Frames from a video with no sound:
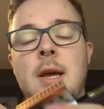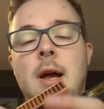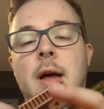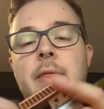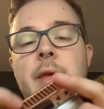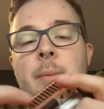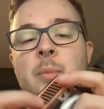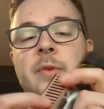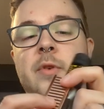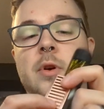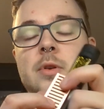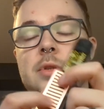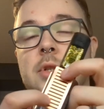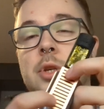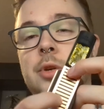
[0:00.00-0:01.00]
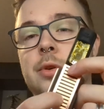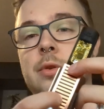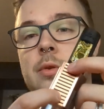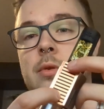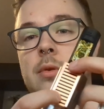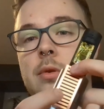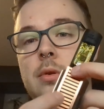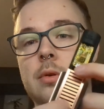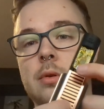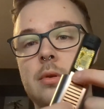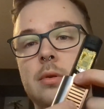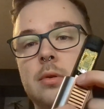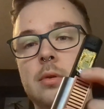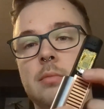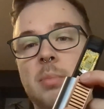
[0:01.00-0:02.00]
And then we've got 2
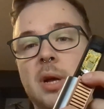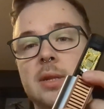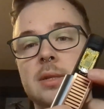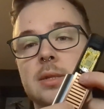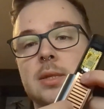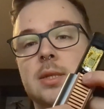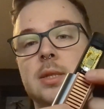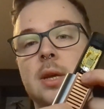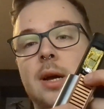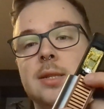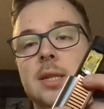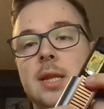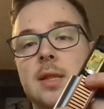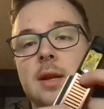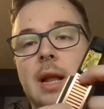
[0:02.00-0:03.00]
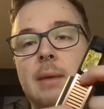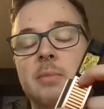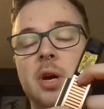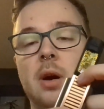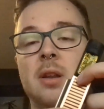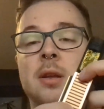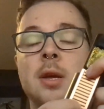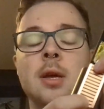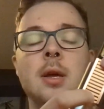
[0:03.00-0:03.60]
buttons underneath the clamp card.